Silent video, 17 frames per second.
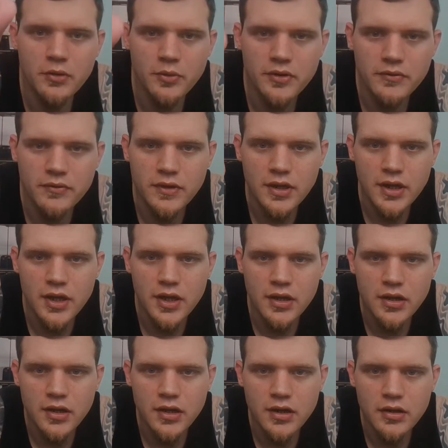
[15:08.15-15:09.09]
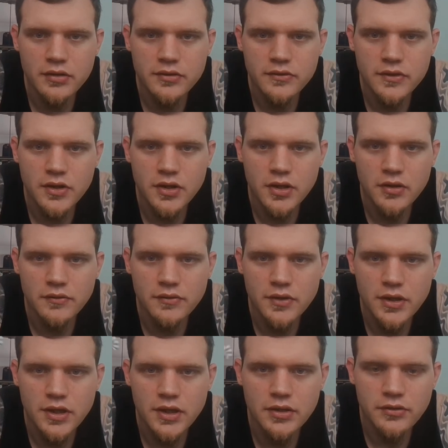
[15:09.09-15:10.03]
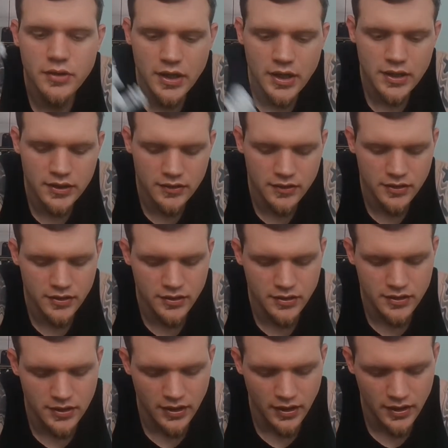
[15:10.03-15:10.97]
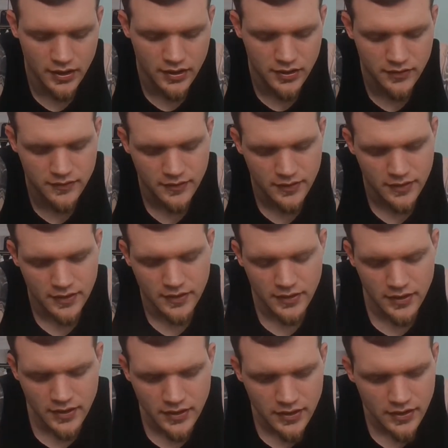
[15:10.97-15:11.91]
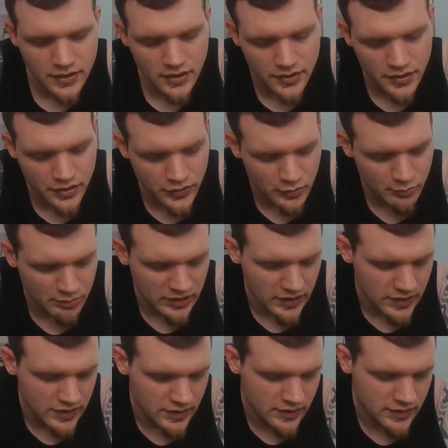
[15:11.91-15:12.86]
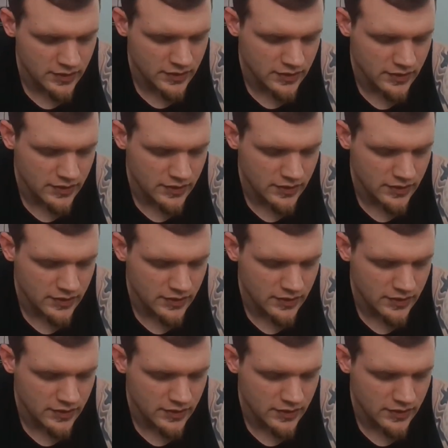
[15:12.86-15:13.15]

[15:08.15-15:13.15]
we've got ourselves a Dracula and another pin.